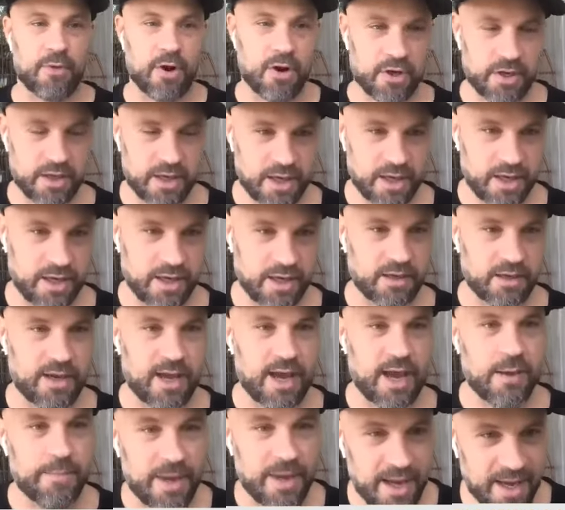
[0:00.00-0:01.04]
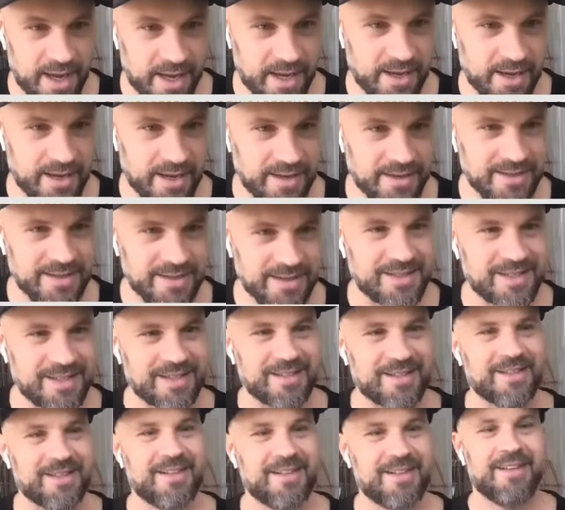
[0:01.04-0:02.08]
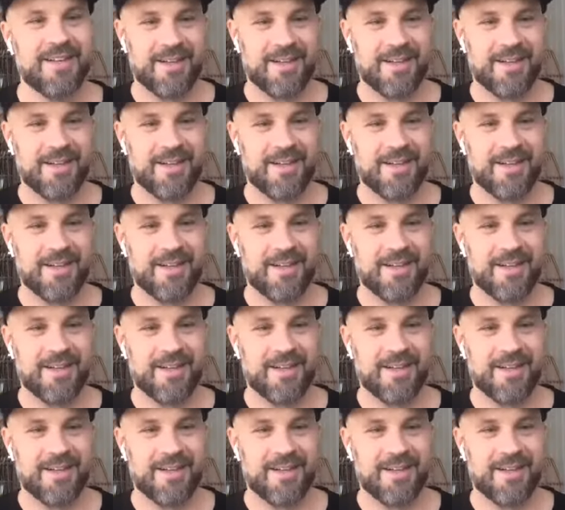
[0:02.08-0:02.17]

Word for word: marketing campaigns and